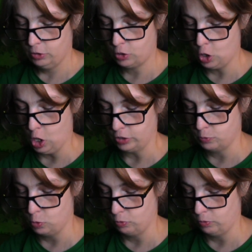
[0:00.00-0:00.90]
The
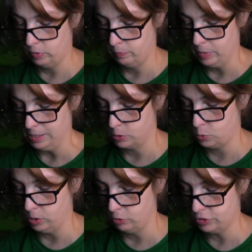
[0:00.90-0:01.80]
gods, moreover, made
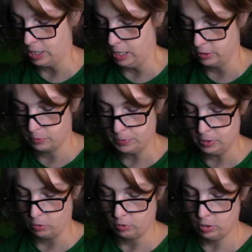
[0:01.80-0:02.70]
queer signs
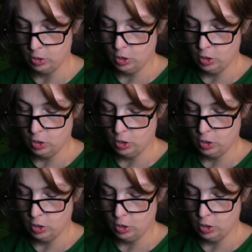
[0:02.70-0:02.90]
appear.